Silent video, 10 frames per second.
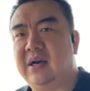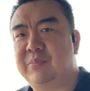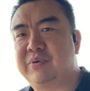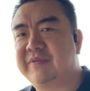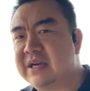
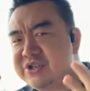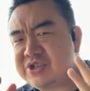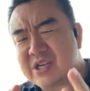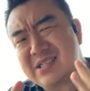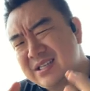provides
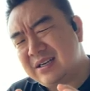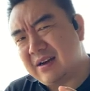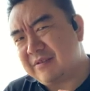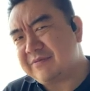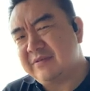just
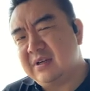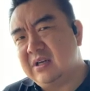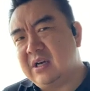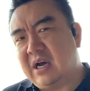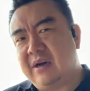enough
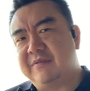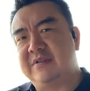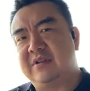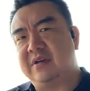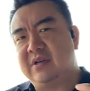
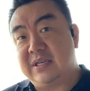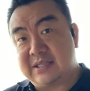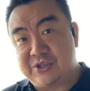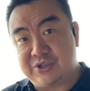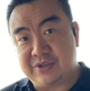of the
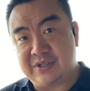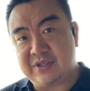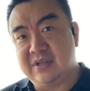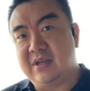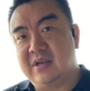essentials,
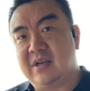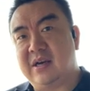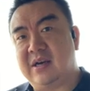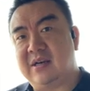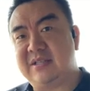
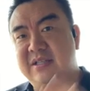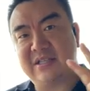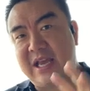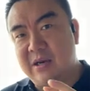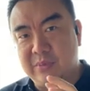
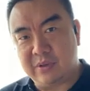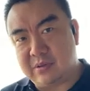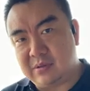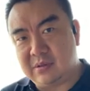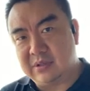
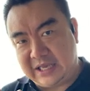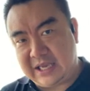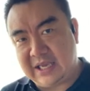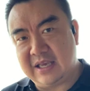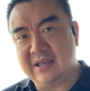
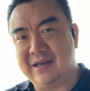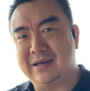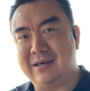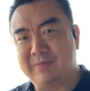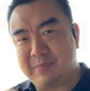sustainably,
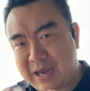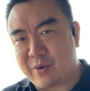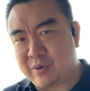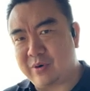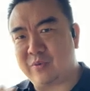
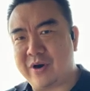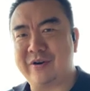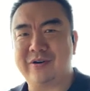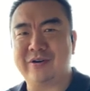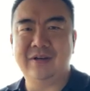power,
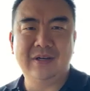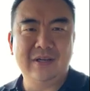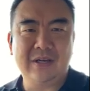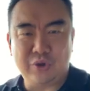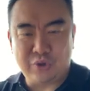water,
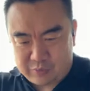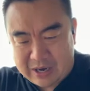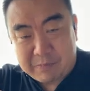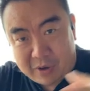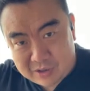the
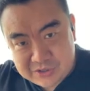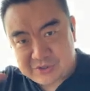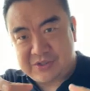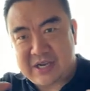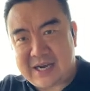right parcel
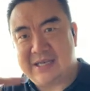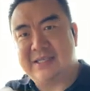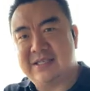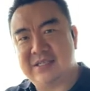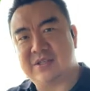
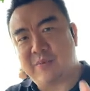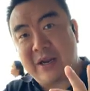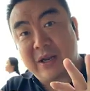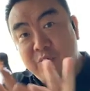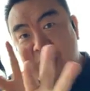sizes, the right
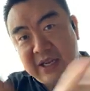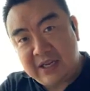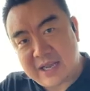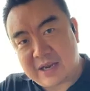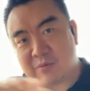green
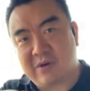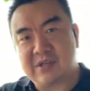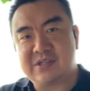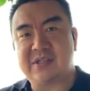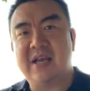
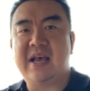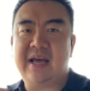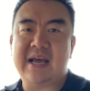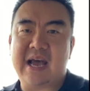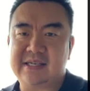networks
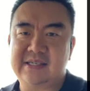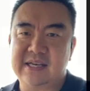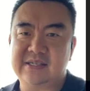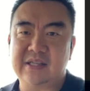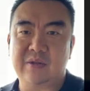and
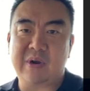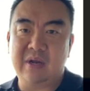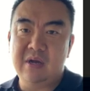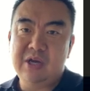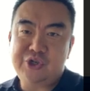access, and the right
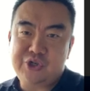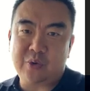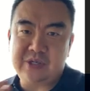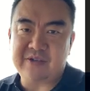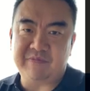
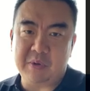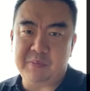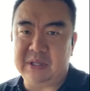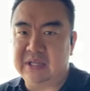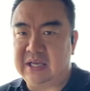choice of
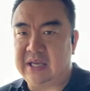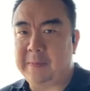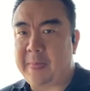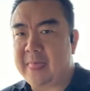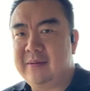mobility.
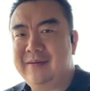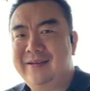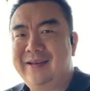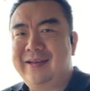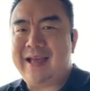
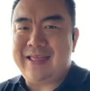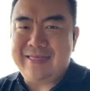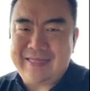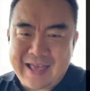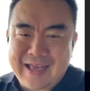
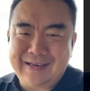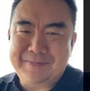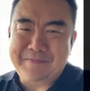And then